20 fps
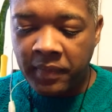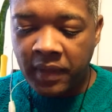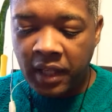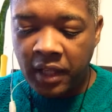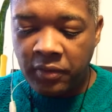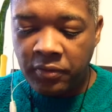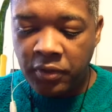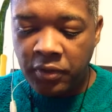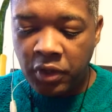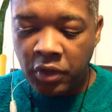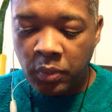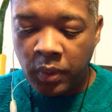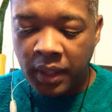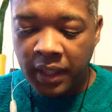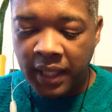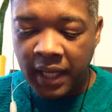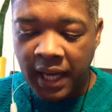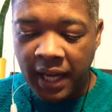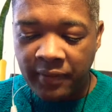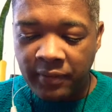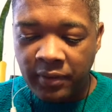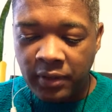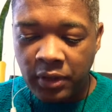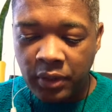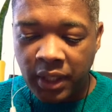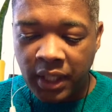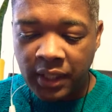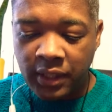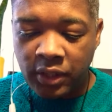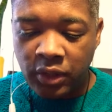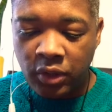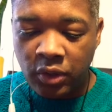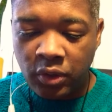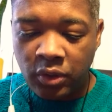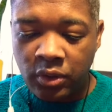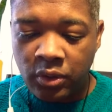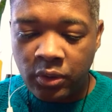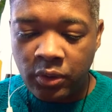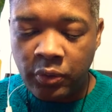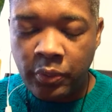If you want to have a look at
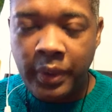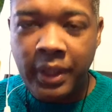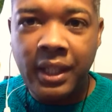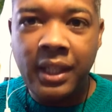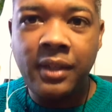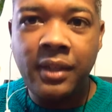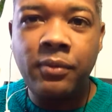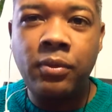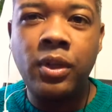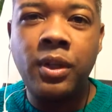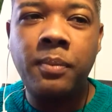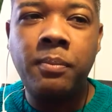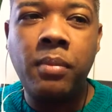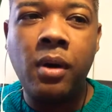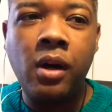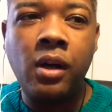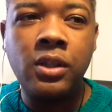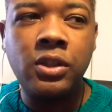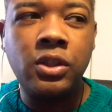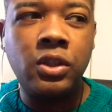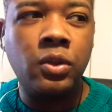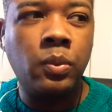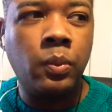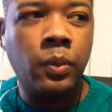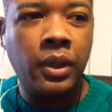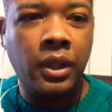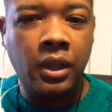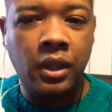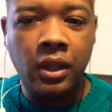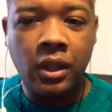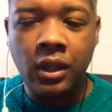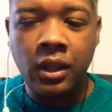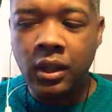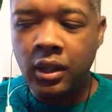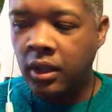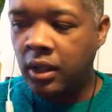your reading for the past week.